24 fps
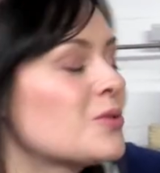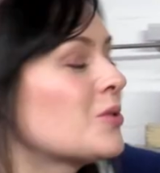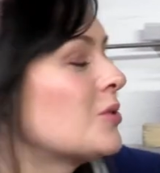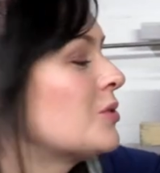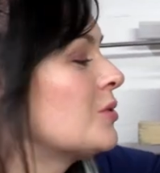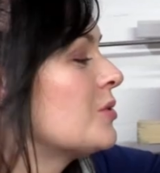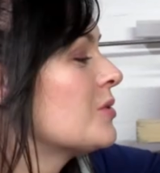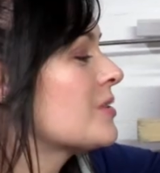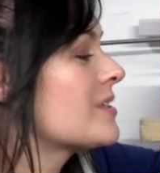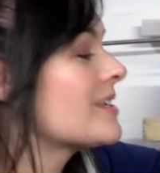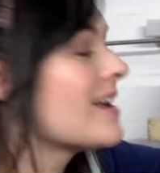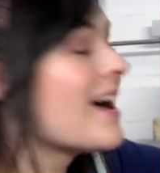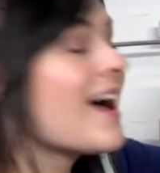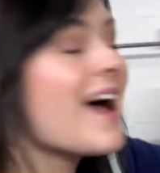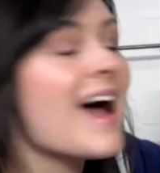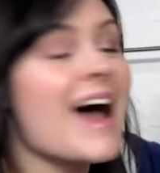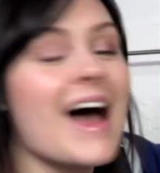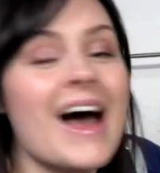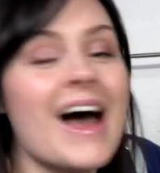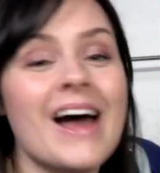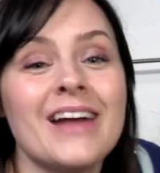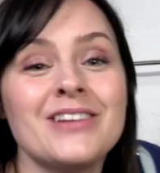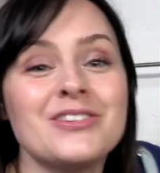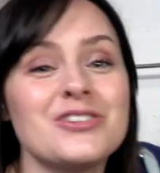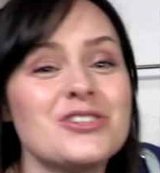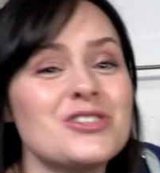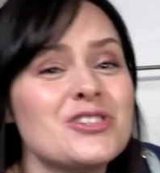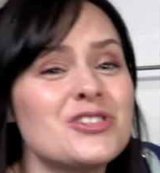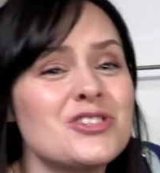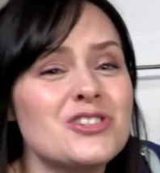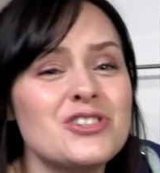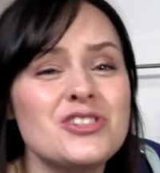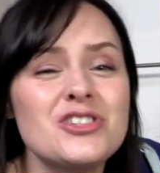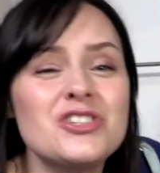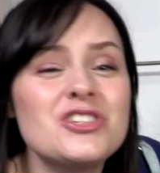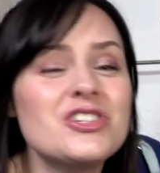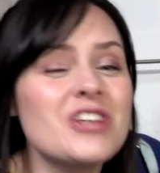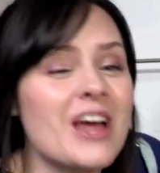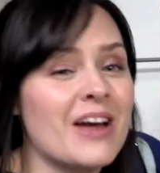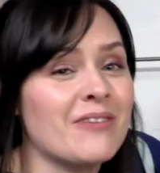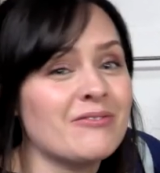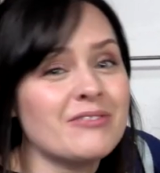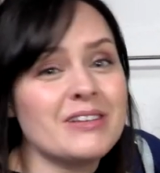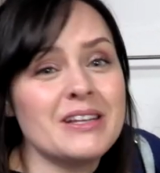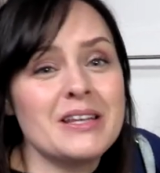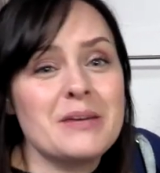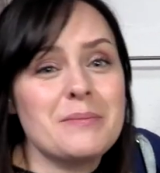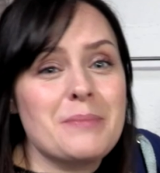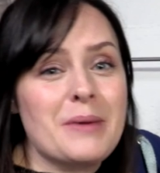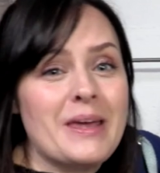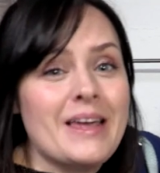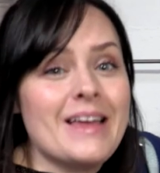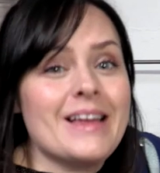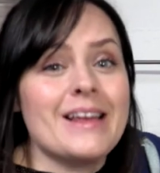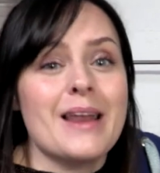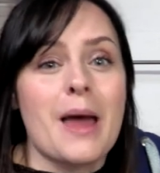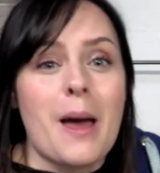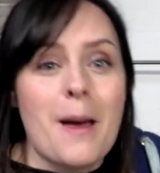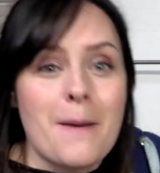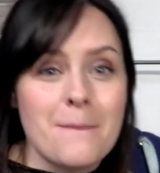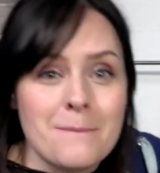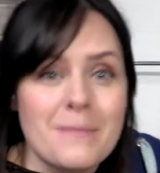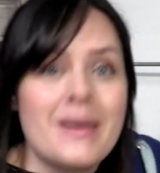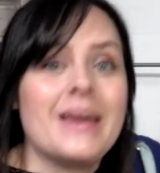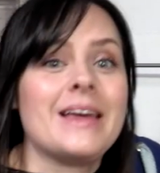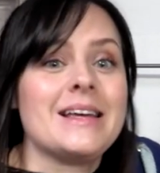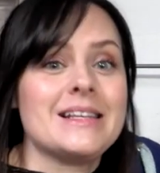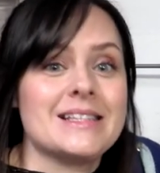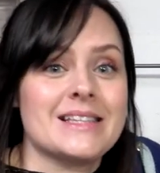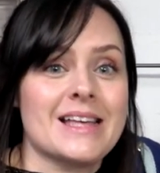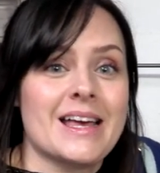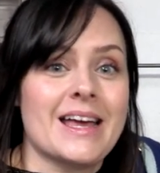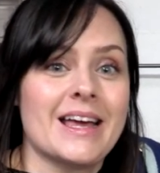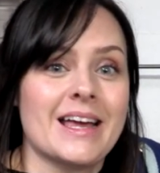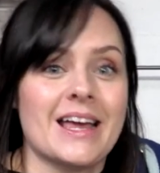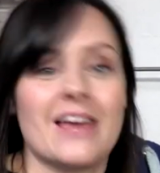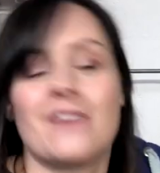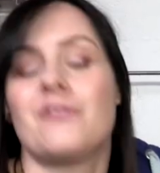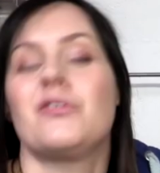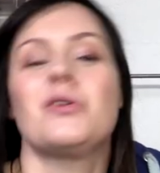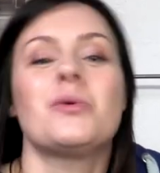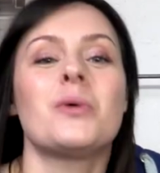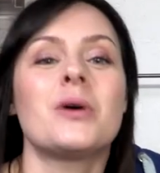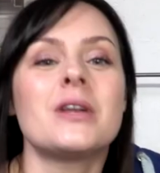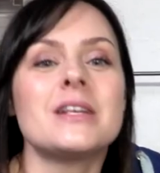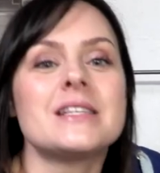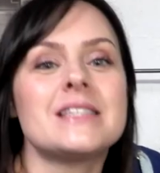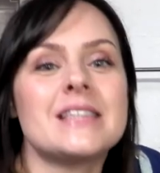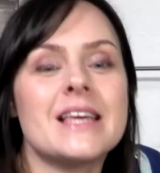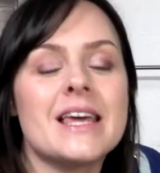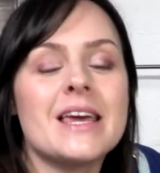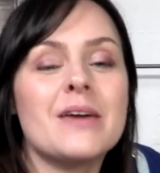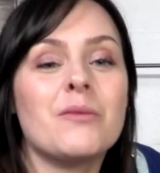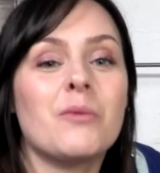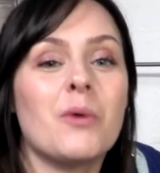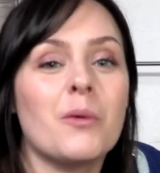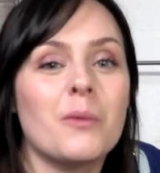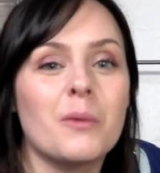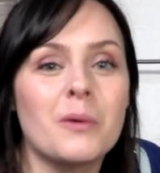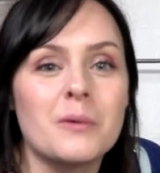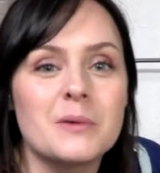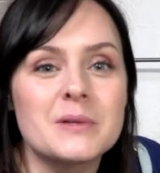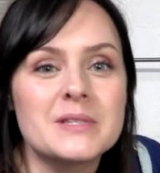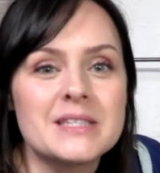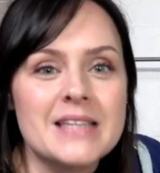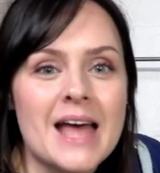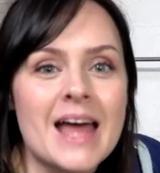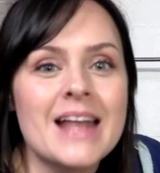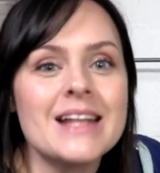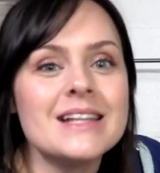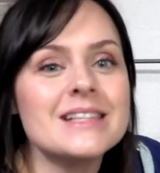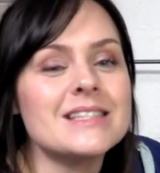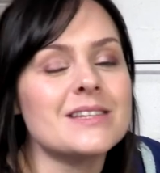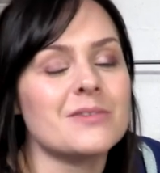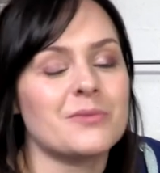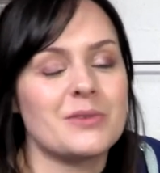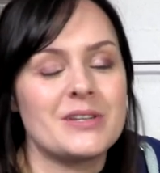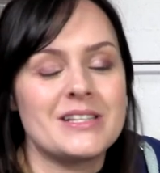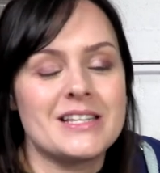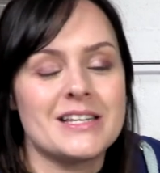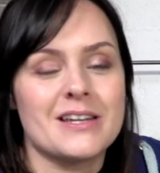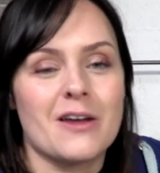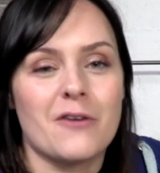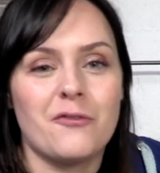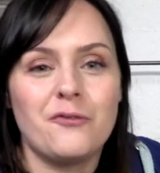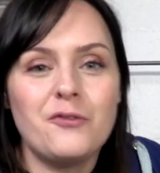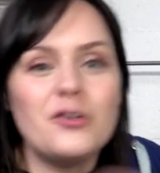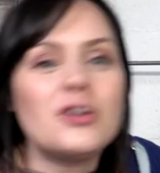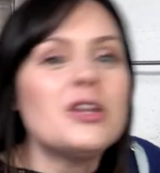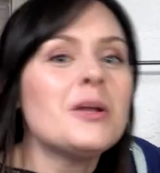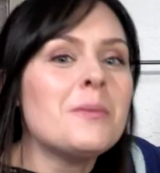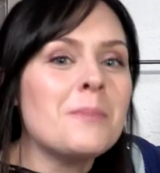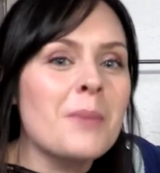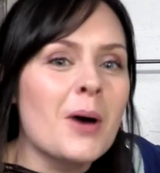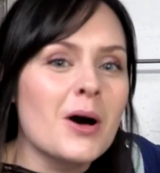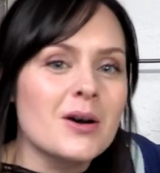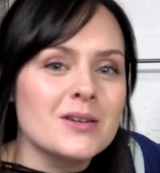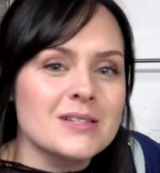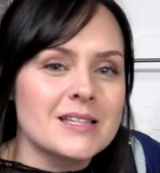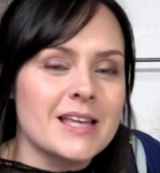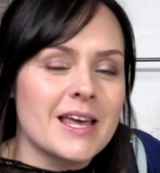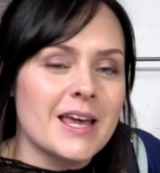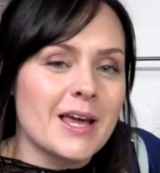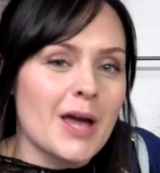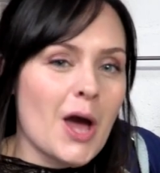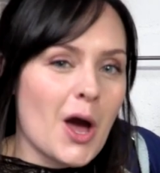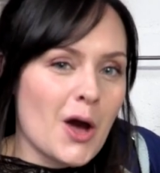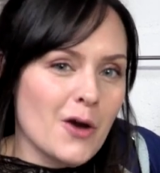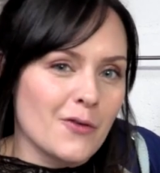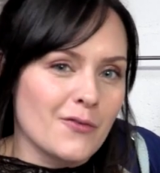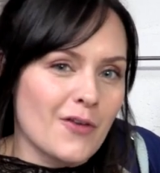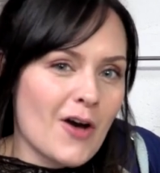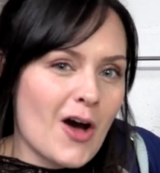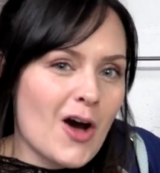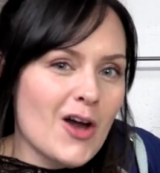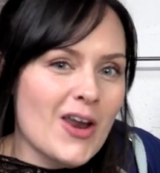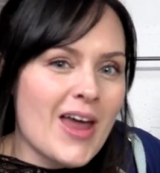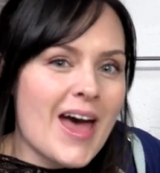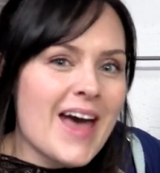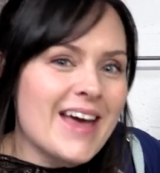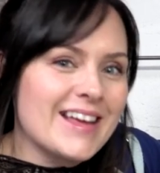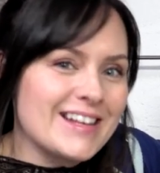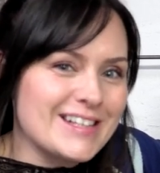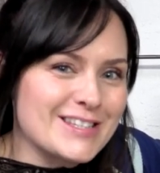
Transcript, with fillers: tools and just generally been amazing. If you want to see what we were sent, we did a full unboxing over on our